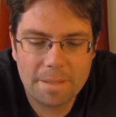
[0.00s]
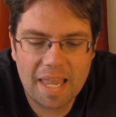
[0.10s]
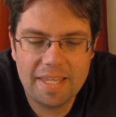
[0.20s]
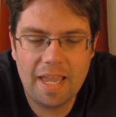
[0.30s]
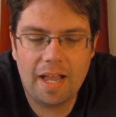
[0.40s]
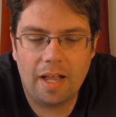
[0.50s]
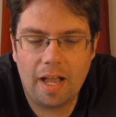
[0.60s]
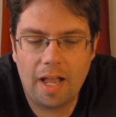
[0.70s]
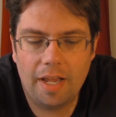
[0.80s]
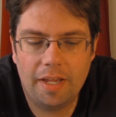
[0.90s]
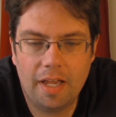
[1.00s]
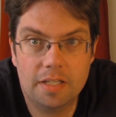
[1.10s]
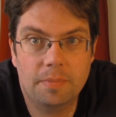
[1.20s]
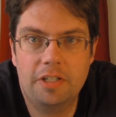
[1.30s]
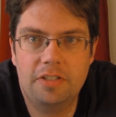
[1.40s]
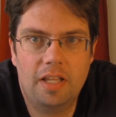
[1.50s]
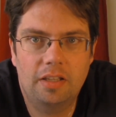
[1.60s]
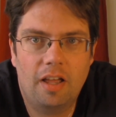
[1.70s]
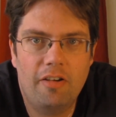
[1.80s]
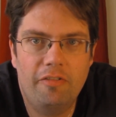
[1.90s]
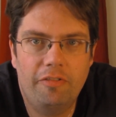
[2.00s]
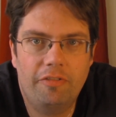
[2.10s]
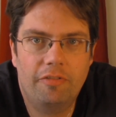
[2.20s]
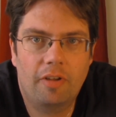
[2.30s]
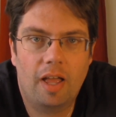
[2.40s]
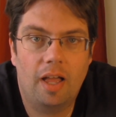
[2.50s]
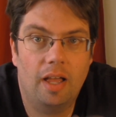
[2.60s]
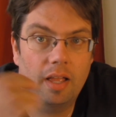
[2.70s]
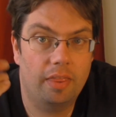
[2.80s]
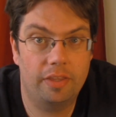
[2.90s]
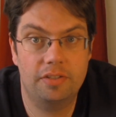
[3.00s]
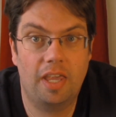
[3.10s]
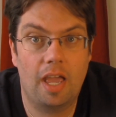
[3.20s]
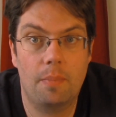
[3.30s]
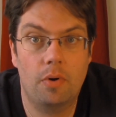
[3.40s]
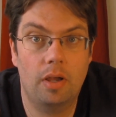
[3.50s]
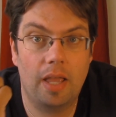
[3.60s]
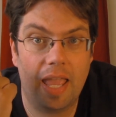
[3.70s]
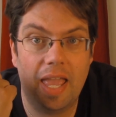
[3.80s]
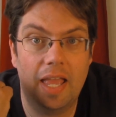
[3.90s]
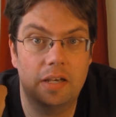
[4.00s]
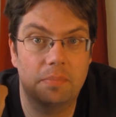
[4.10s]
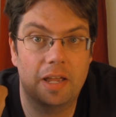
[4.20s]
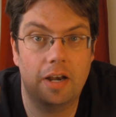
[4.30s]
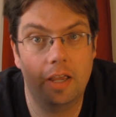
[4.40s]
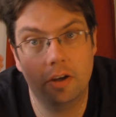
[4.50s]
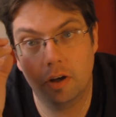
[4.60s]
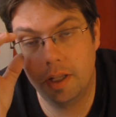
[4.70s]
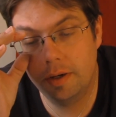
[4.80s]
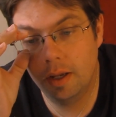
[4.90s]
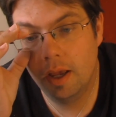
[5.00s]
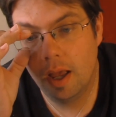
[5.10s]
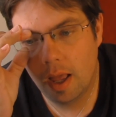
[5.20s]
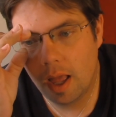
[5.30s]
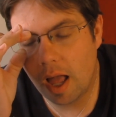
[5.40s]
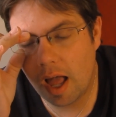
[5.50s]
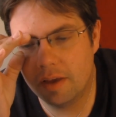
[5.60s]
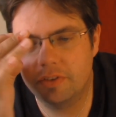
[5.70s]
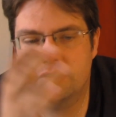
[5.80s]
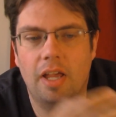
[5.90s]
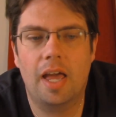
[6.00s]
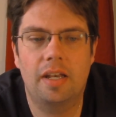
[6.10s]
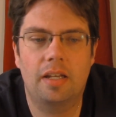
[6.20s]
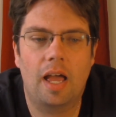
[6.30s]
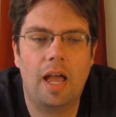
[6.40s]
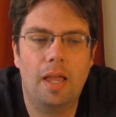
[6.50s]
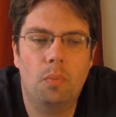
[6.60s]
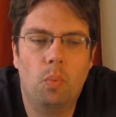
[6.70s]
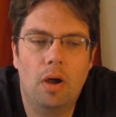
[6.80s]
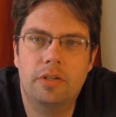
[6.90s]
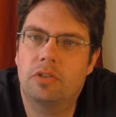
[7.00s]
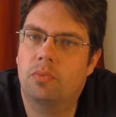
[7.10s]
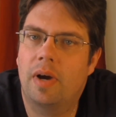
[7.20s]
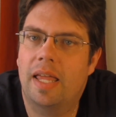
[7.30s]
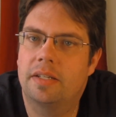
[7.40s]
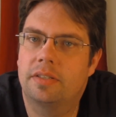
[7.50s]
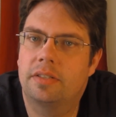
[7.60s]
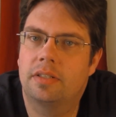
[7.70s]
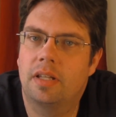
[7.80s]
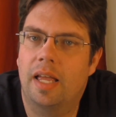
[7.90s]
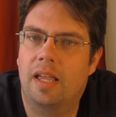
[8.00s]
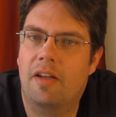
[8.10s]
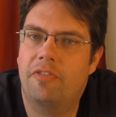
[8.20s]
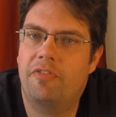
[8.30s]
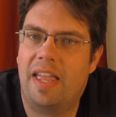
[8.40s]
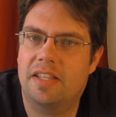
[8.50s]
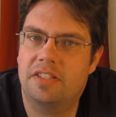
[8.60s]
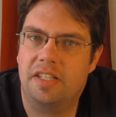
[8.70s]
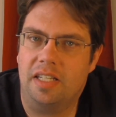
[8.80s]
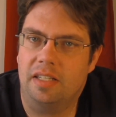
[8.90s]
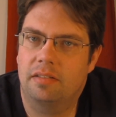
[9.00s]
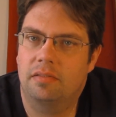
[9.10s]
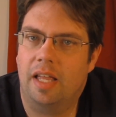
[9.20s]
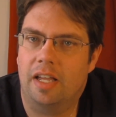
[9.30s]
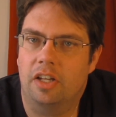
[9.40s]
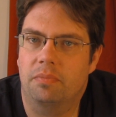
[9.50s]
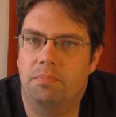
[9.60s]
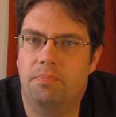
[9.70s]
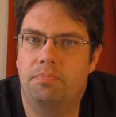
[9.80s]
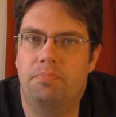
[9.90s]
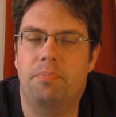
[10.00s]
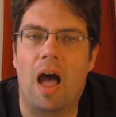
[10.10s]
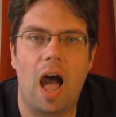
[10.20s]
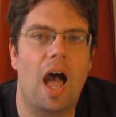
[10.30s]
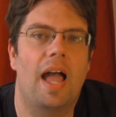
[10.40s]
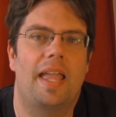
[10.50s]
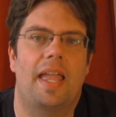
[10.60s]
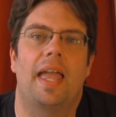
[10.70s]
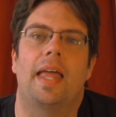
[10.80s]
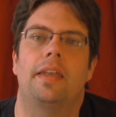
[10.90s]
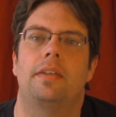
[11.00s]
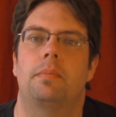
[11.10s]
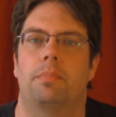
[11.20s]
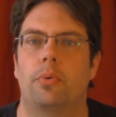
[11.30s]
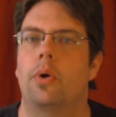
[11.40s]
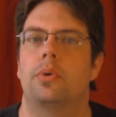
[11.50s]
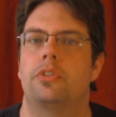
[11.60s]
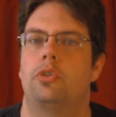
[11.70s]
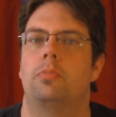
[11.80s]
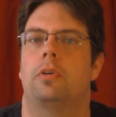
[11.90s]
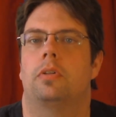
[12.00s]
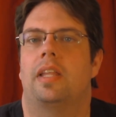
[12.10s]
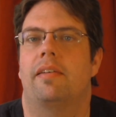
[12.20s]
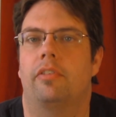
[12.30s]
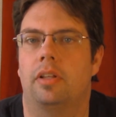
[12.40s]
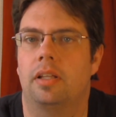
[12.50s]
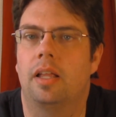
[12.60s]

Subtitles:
Yeah, as much as I love this camera and my Nikon, I've decided I want to rent like a fancy, like a high-end prosumer level,